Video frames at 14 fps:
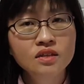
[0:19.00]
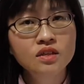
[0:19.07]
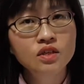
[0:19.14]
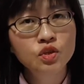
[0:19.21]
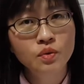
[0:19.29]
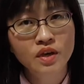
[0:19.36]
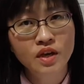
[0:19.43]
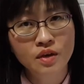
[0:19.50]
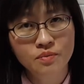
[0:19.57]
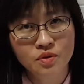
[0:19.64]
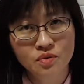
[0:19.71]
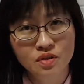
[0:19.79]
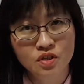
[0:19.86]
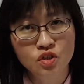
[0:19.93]
This will help
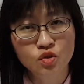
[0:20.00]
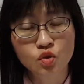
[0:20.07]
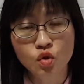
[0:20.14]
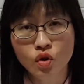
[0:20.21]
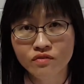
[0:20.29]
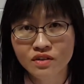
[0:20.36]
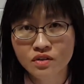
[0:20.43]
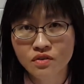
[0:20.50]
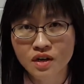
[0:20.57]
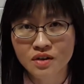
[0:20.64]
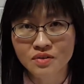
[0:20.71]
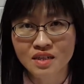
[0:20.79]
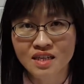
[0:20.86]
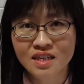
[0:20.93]
to reduce
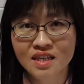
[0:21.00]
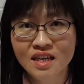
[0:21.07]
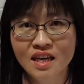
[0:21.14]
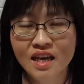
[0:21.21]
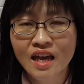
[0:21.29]
overcrowding